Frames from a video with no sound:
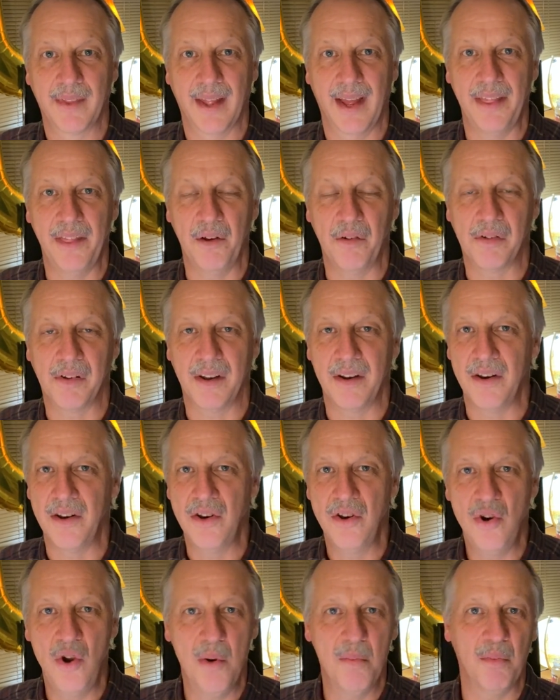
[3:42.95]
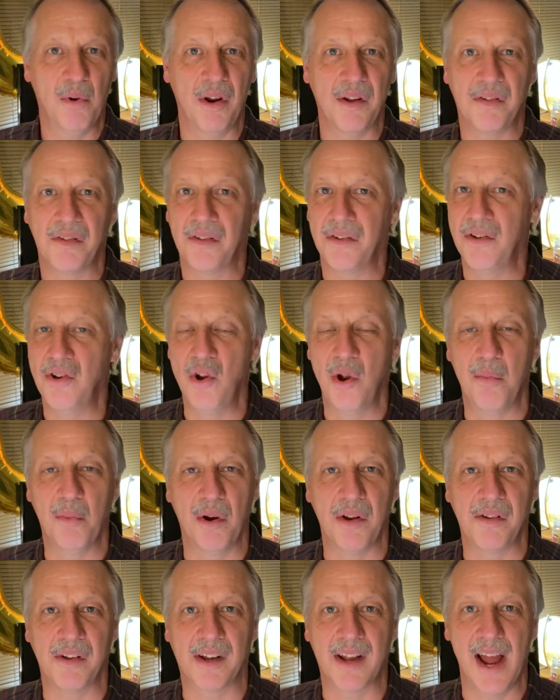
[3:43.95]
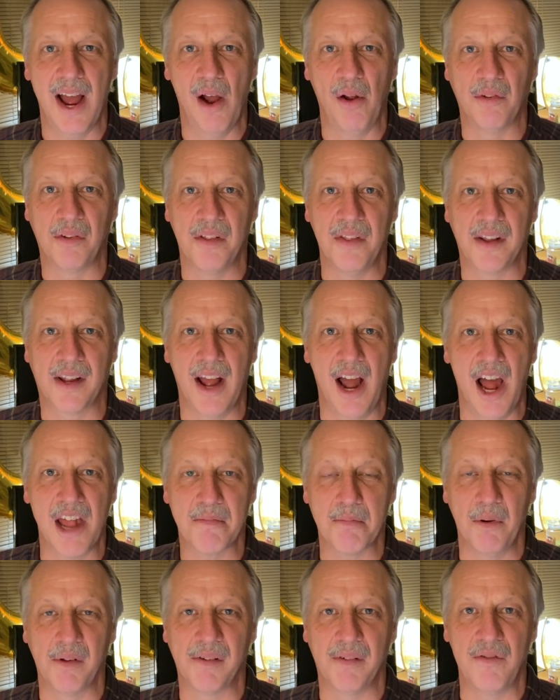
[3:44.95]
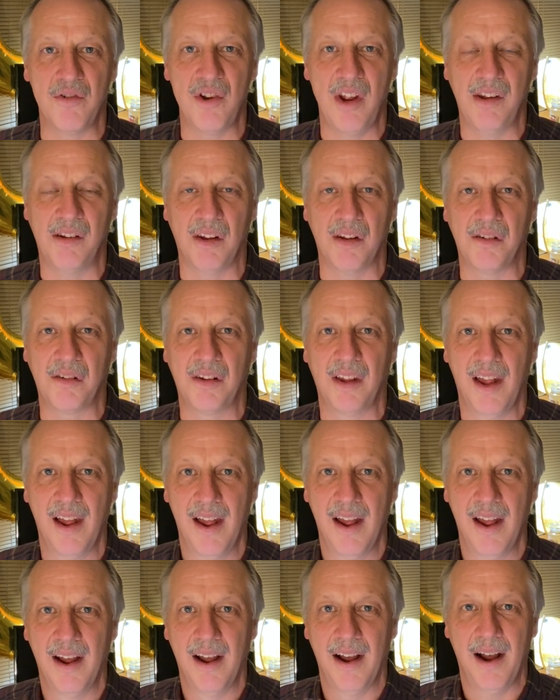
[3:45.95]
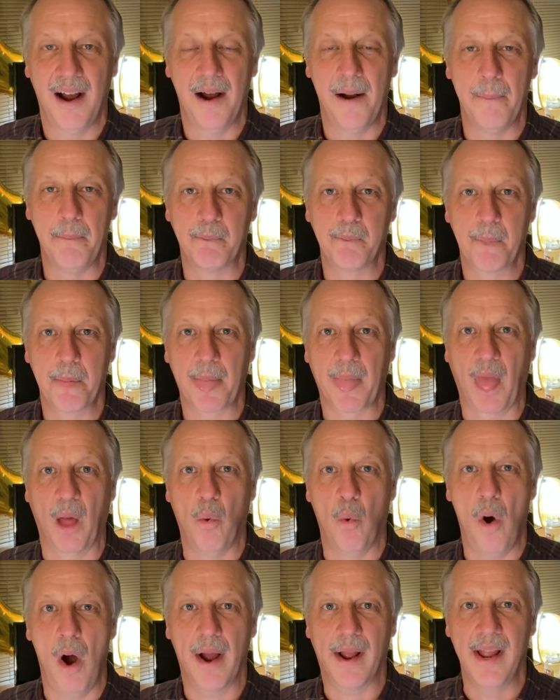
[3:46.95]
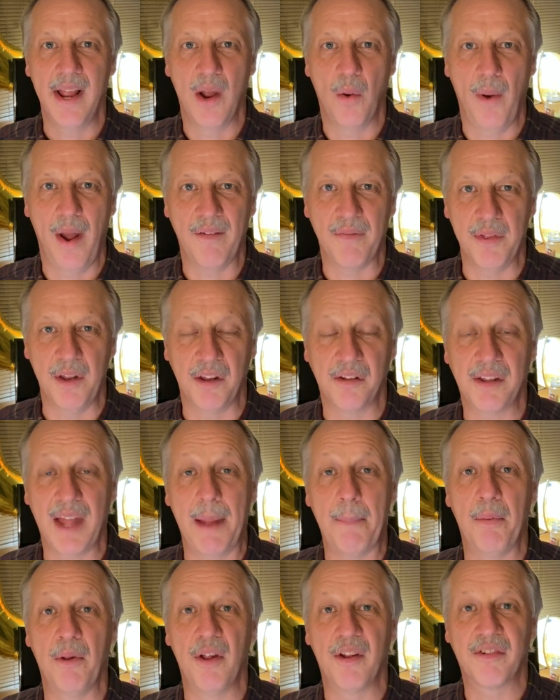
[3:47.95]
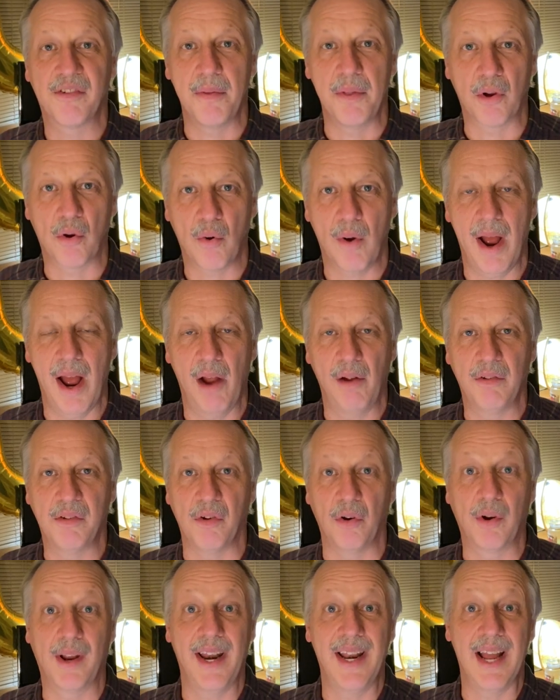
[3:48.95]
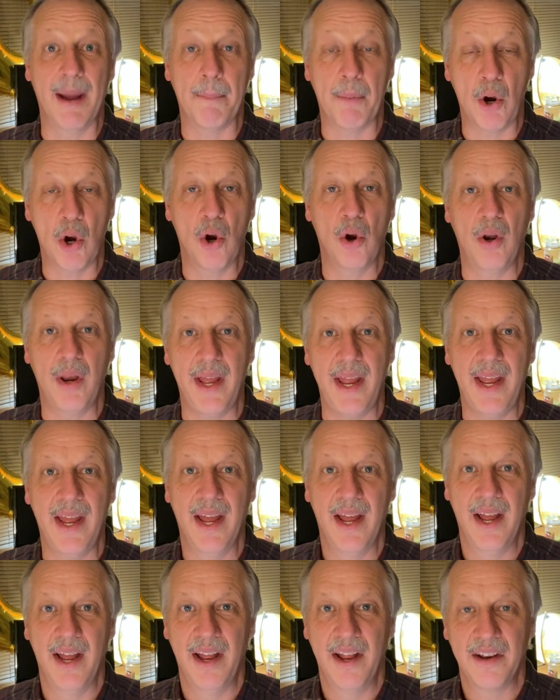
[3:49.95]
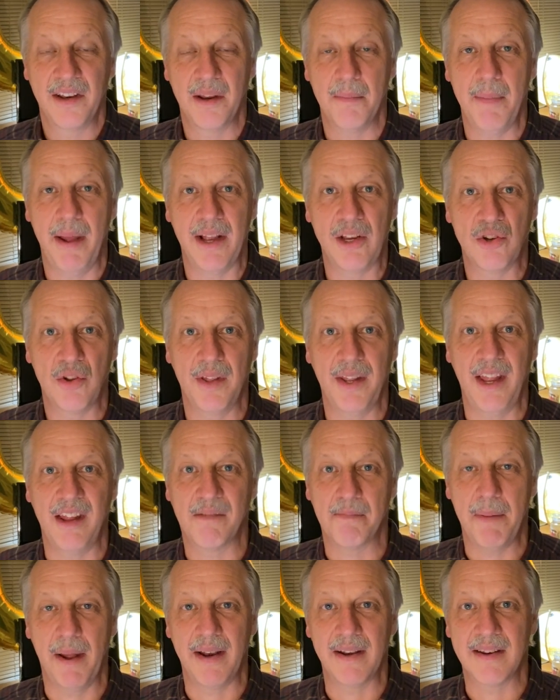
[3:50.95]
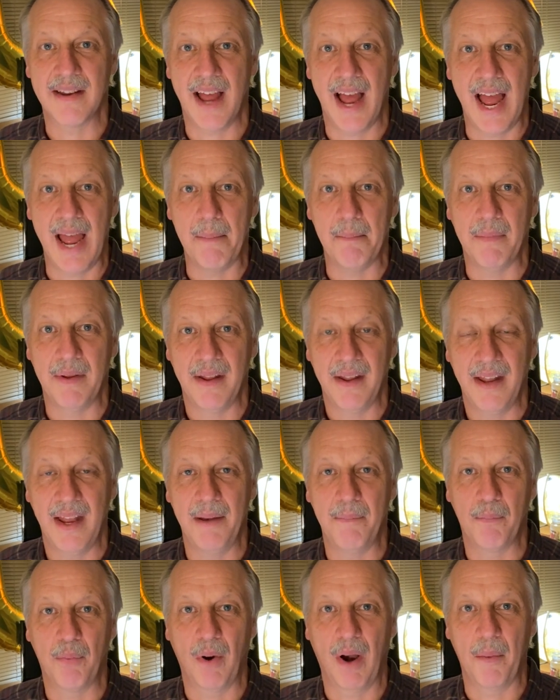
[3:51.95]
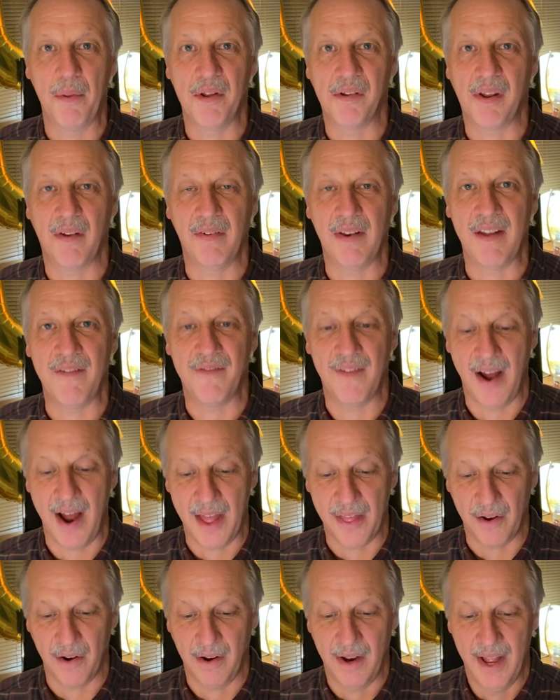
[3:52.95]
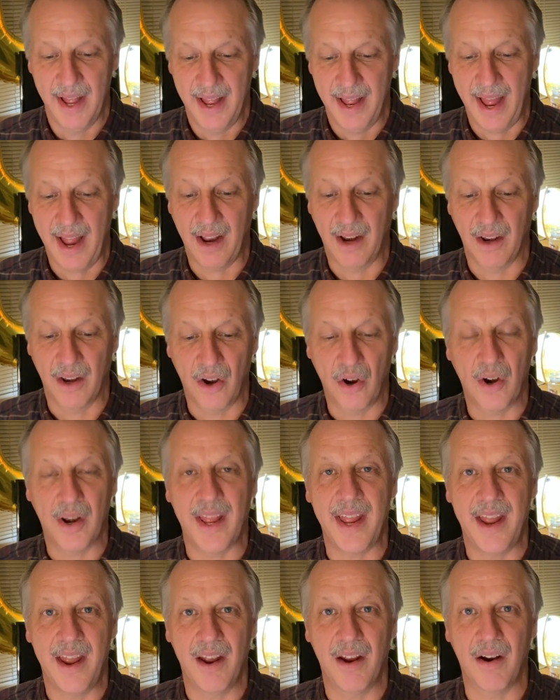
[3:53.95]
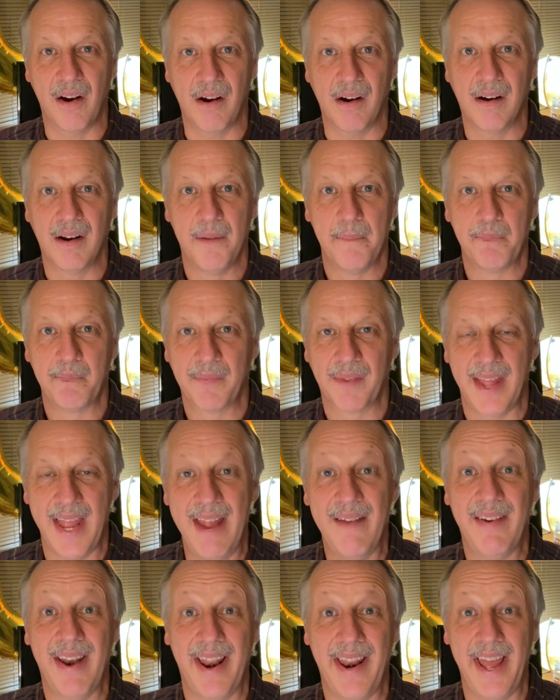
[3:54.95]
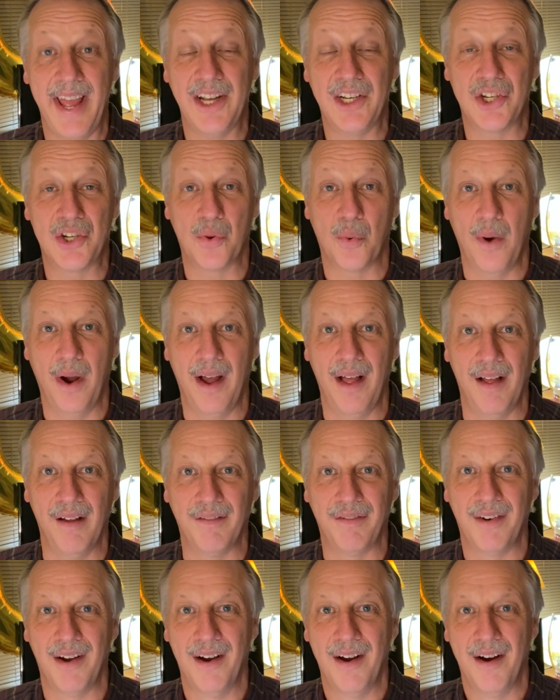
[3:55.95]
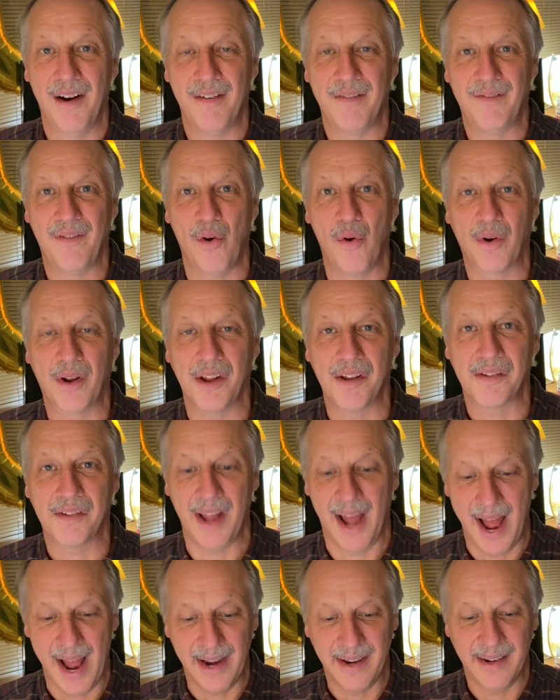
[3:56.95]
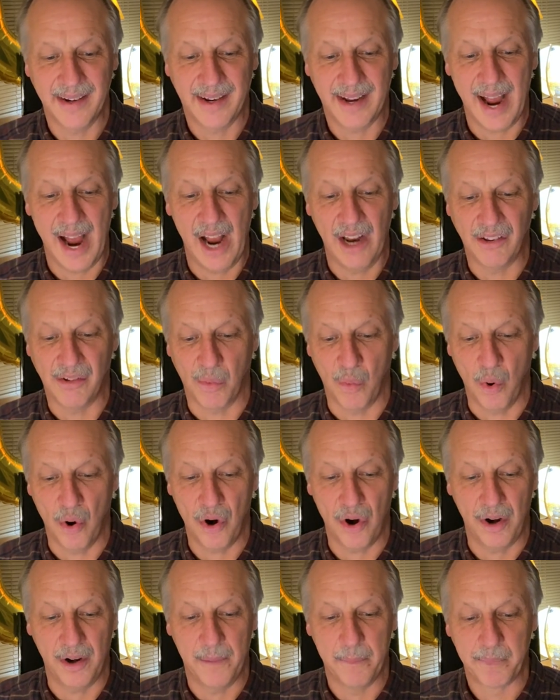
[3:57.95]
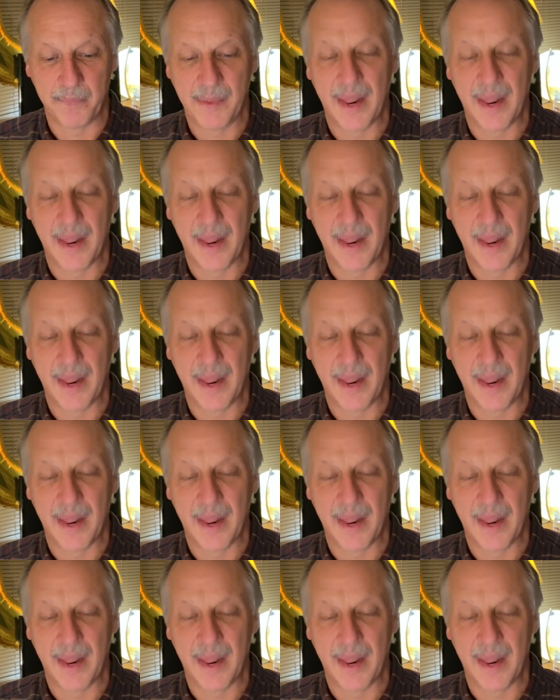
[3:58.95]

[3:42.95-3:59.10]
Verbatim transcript: And there's numerous, numerous accounts in the Gospels of Jesus um, walking away from the disciples, from the crowds, or getting up early to make sure that he spent time in prayer with his Heavenly Father. And clearly, here, even at age 12, focused on God's Word.